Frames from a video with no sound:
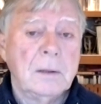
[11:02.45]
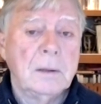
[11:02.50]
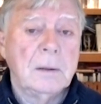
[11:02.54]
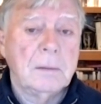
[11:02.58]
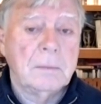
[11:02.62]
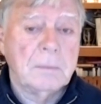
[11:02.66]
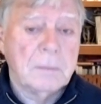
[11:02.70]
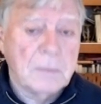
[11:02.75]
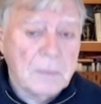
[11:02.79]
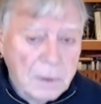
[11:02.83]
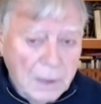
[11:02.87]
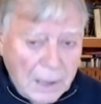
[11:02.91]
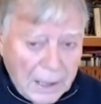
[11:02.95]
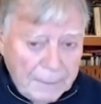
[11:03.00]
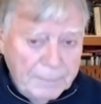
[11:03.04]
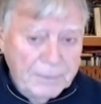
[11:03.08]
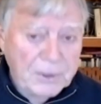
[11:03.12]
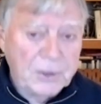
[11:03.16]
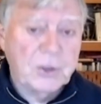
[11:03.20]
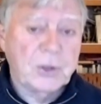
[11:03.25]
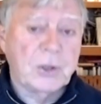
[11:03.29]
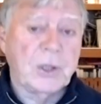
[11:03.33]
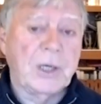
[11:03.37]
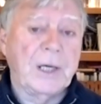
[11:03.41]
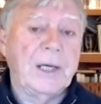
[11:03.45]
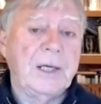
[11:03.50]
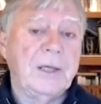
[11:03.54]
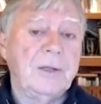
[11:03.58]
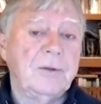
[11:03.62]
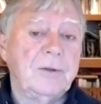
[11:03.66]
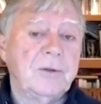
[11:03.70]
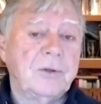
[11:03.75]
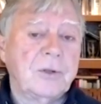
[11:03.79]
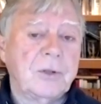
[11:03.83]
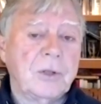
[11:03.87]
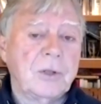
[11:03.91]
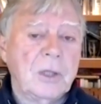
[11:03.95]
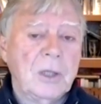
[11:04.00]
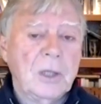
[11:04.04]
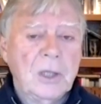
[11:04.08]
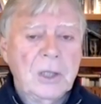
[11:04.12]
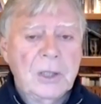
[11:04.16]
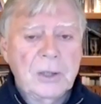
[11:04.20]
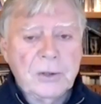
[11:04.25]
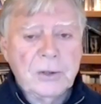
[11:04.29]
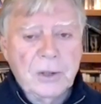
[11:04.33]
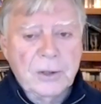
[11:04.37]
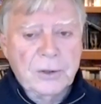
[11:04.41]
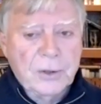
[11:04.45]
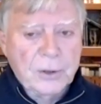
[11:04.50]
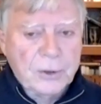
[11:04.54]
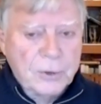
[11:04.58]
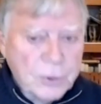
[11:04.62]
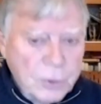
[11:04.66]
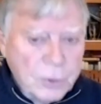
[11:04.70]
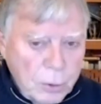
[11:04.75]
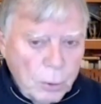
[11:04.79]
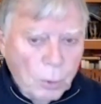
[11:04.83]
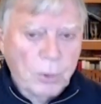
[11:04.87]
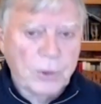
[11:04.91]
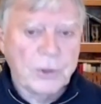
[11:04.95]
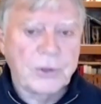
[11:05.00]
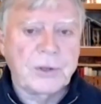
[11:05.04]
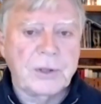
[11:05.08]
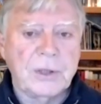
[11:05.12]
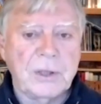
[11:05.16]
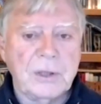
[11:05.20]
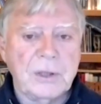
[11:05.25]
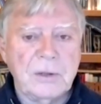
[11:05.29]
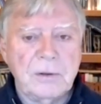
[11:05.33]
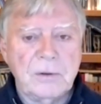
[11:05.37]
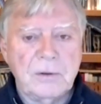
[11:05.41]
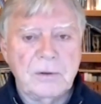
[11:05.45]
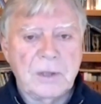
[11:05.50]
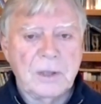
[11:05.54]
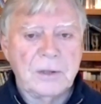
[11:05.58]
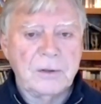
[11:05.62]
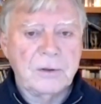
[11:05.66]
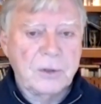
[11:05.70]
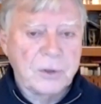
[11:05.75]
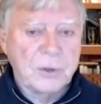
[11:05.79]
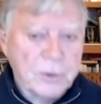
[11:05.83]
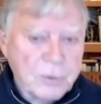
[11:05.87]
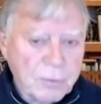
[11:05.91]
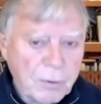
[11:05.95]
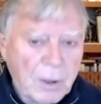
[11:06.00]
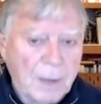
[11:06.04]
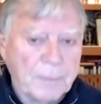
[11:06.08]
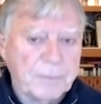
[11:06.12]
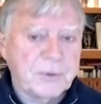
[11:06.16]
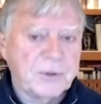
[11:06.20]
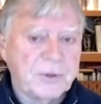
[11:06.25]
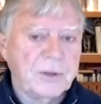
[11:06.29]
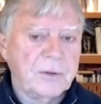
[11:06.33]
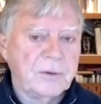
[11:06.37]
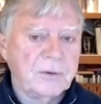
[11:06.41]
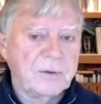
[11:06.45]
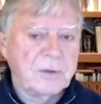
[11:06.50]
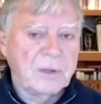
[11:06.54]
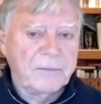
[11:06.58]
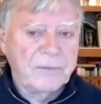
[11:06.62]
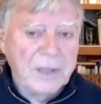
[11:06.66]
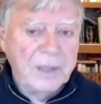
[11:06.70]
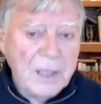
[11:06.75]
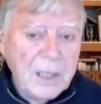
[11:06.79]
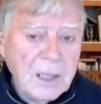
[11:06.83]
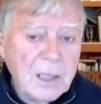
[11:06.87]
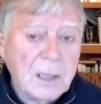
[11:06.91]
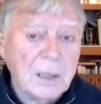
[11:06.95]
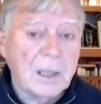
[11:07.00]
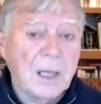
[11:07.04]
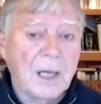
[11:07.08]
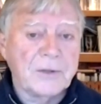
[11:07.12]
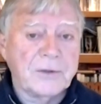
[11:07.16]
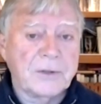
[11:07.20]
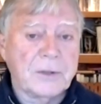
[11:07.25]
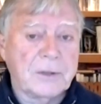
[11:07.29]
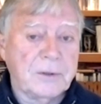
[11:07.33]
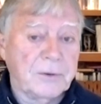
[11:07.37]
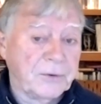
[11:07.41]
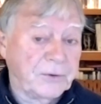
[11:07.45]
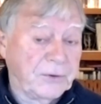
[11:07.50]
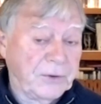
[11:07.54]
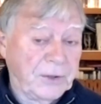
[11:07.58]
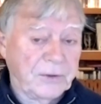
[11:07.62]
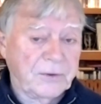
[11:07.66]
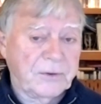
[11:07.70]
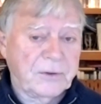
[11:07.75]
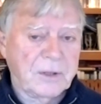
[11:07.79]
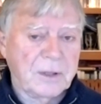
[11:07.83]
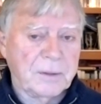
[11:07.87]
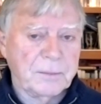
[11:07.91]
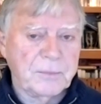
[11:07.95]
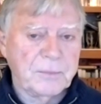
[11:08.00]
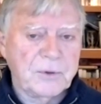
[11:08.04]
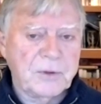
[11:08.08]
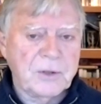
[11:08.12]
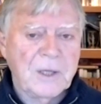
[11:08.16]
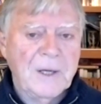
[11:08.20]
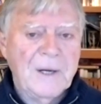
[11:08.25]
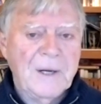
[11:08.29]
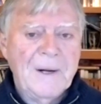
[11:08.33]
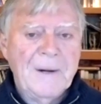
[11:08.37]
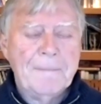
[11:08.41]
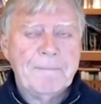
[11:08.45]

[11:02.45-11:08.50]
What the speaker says: climate change, the distortions and disruptions of the ecological systems,